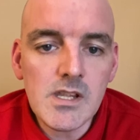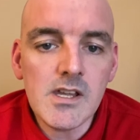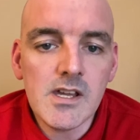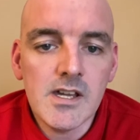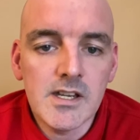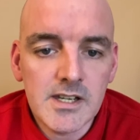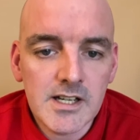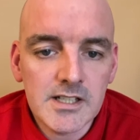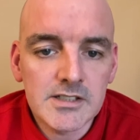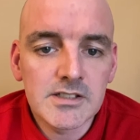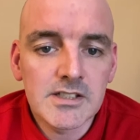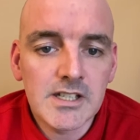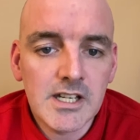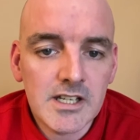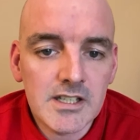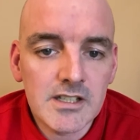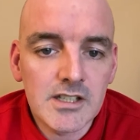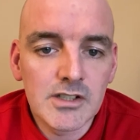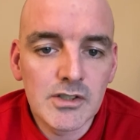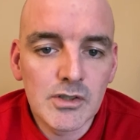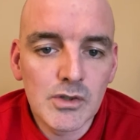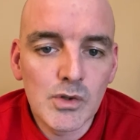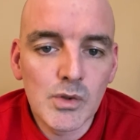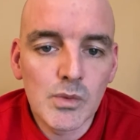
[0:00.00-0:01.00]
I
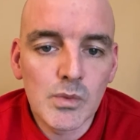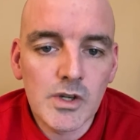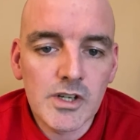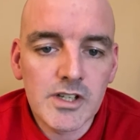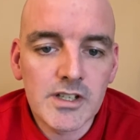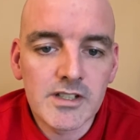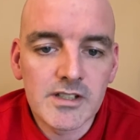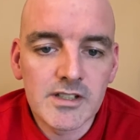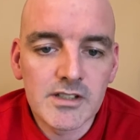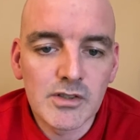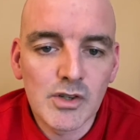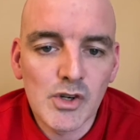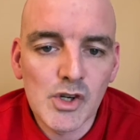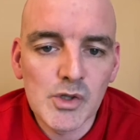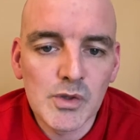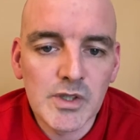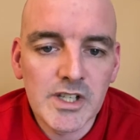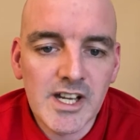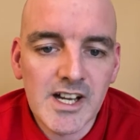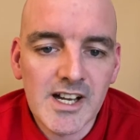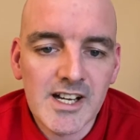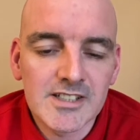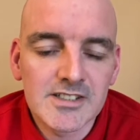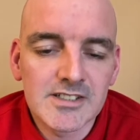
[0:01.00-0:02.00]
certainly knew, working in the oil and
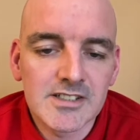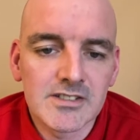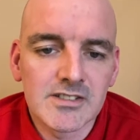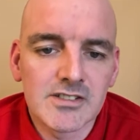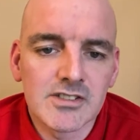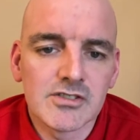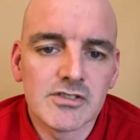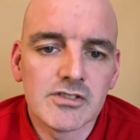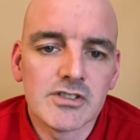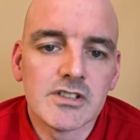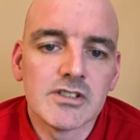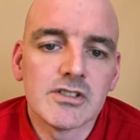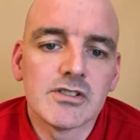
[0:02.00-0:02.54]
gas industry